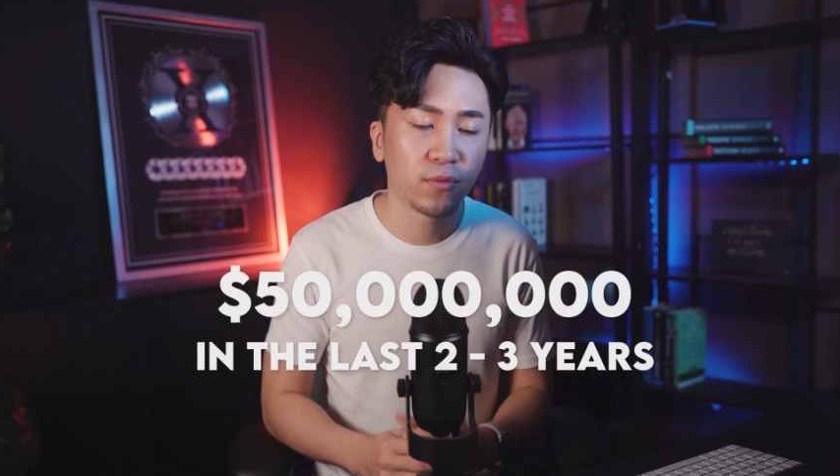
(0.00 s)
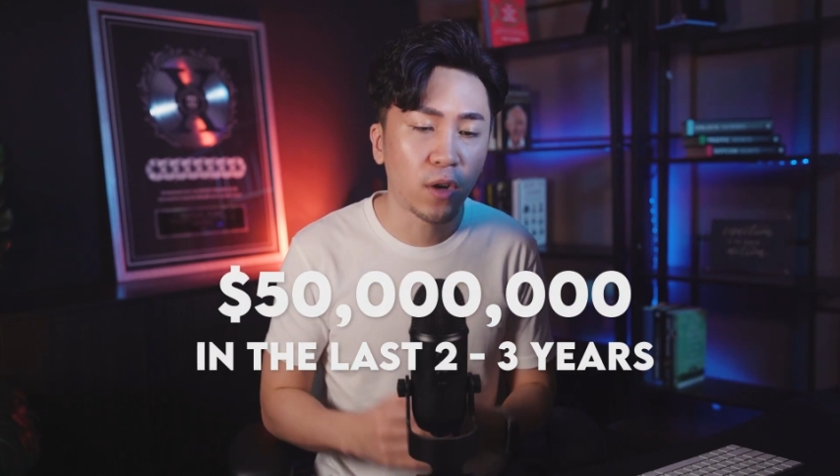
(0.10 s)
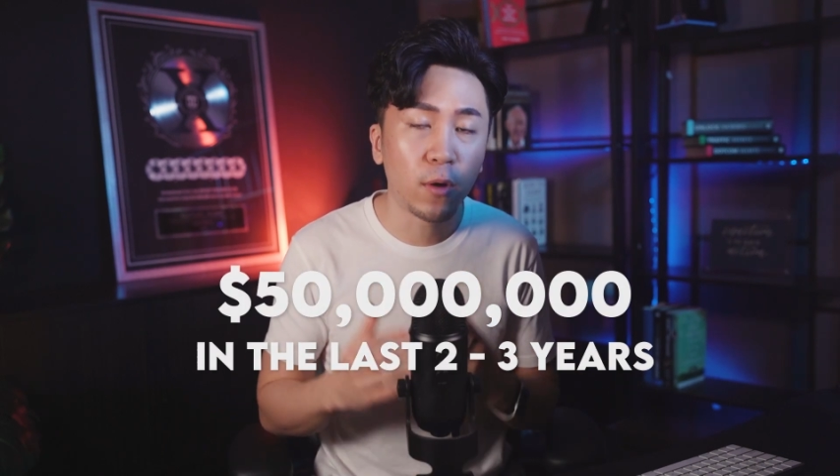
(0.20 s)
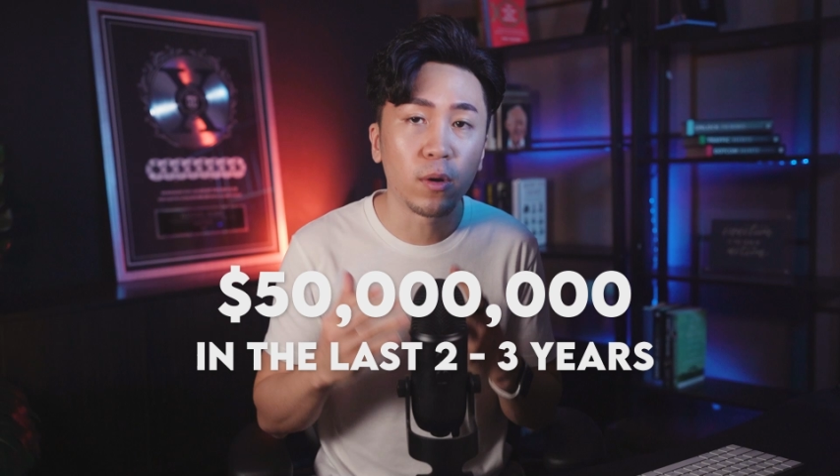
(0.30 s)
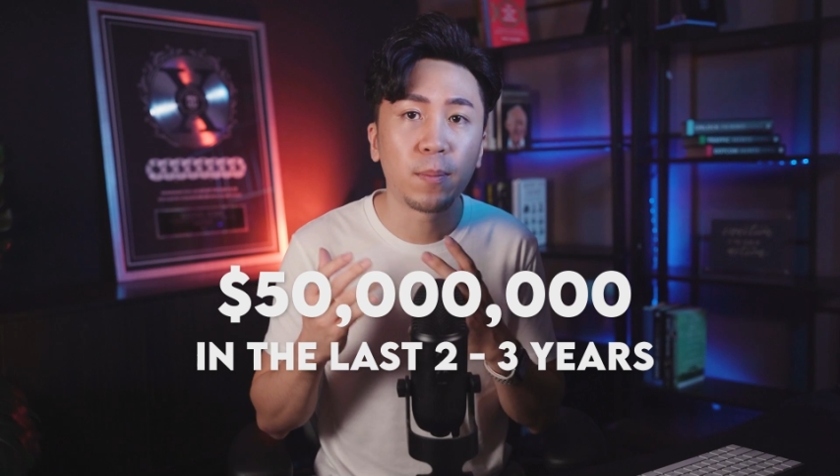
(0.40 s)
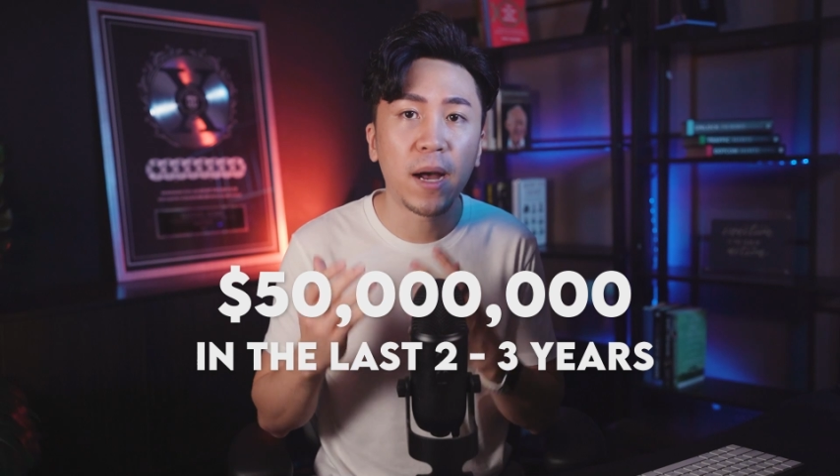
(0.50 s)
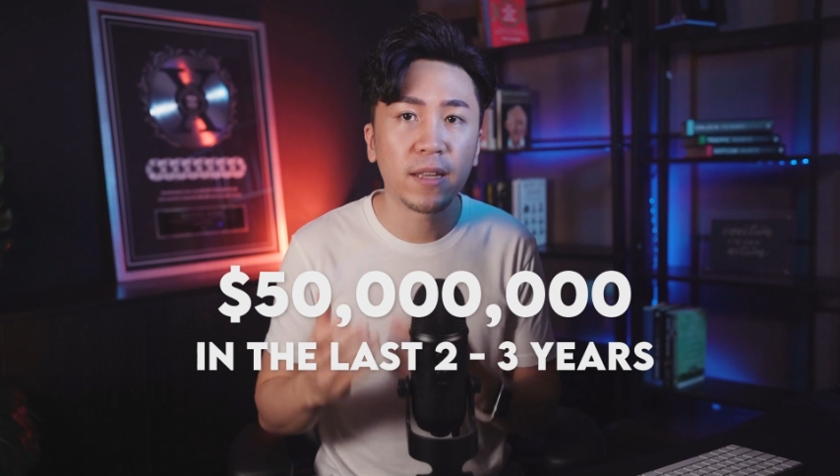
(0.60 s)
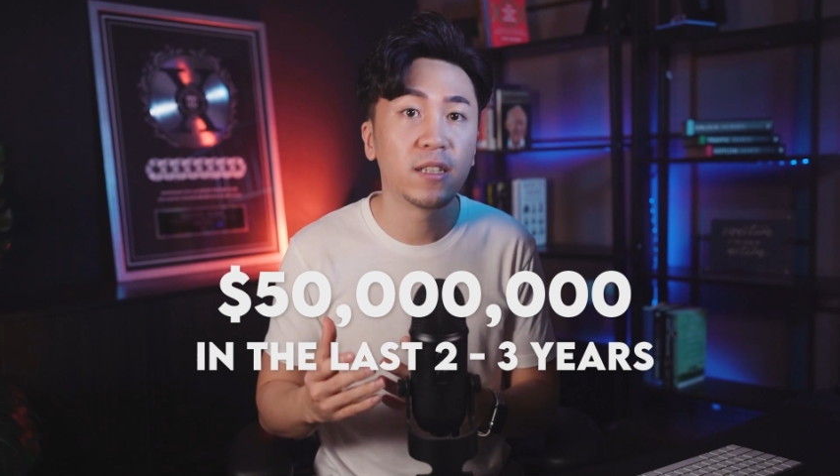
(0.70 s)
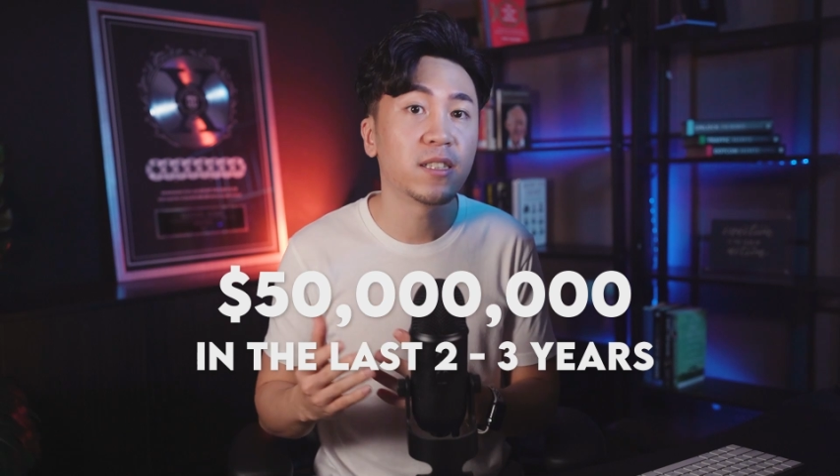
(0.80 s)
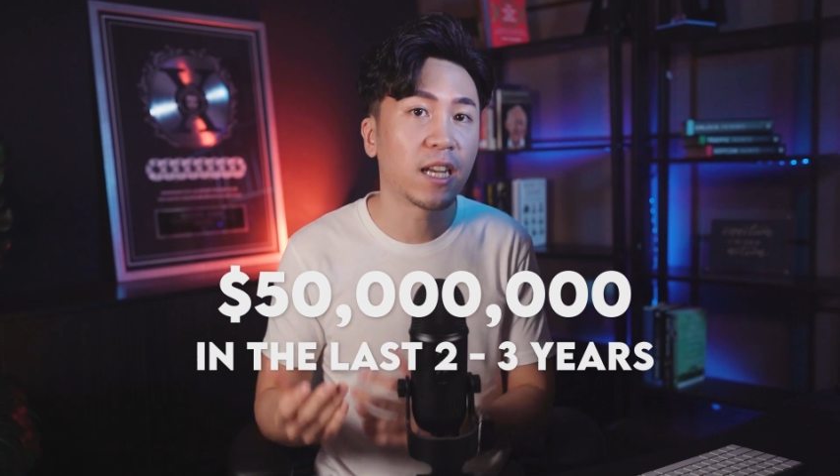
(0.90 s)
for our
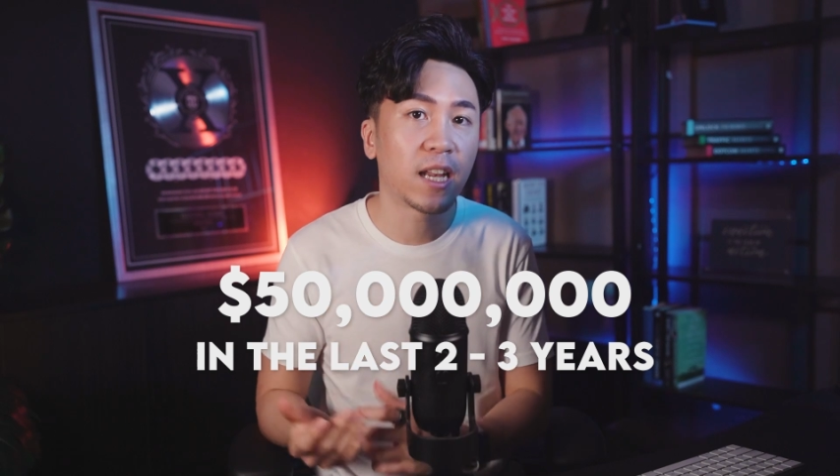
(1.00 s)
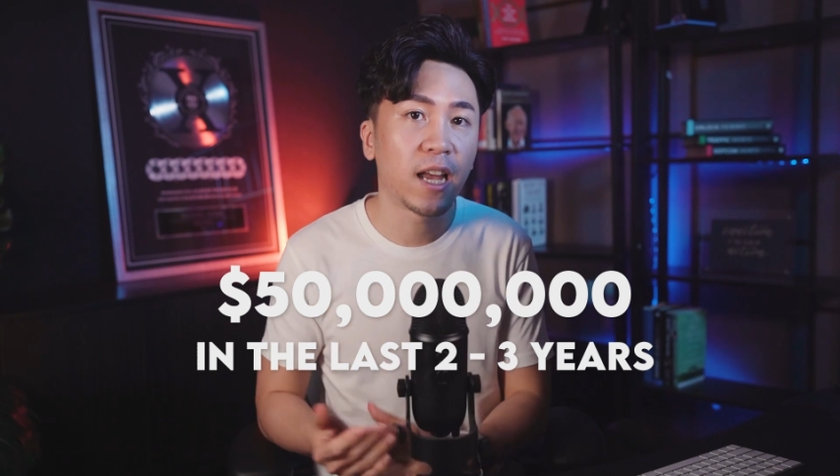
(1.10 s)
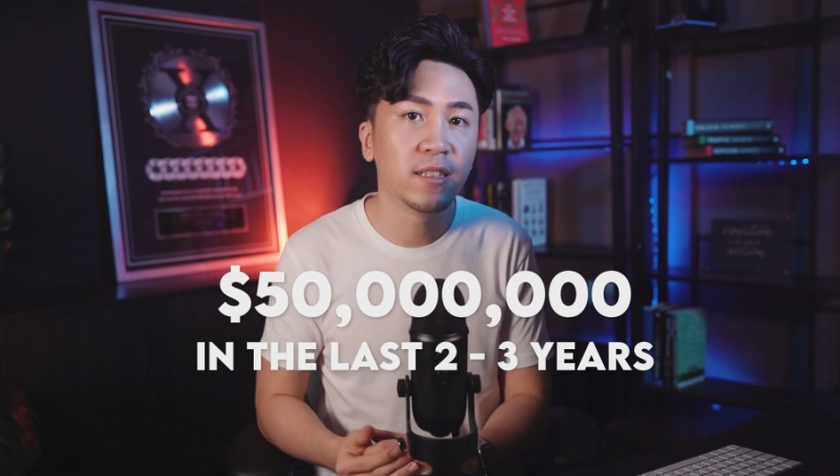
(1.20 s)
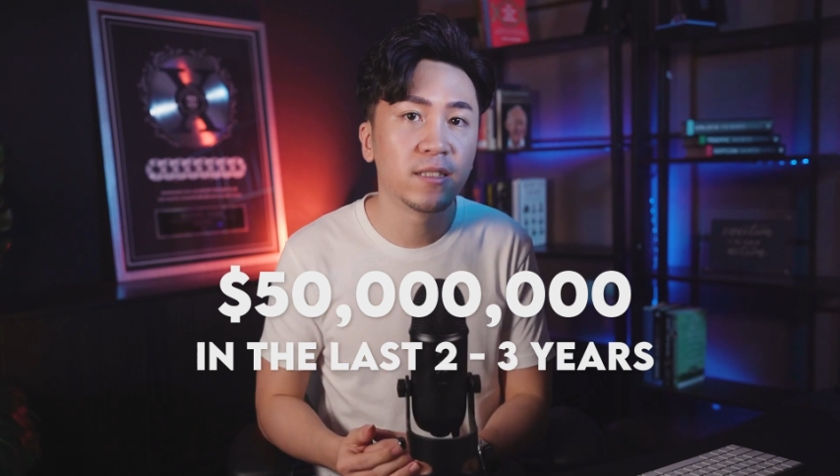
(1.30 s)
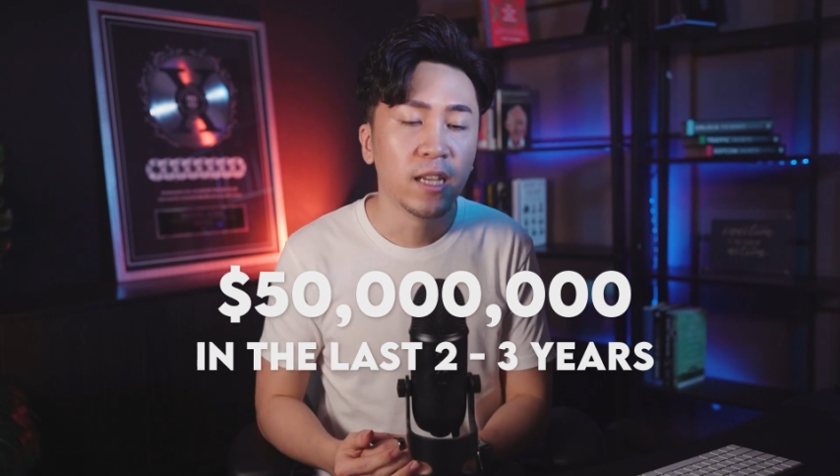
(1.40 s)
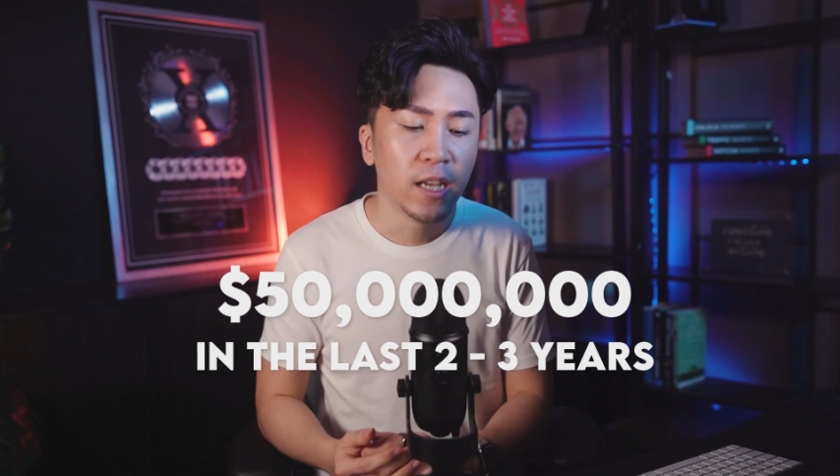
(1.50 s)
partners and clients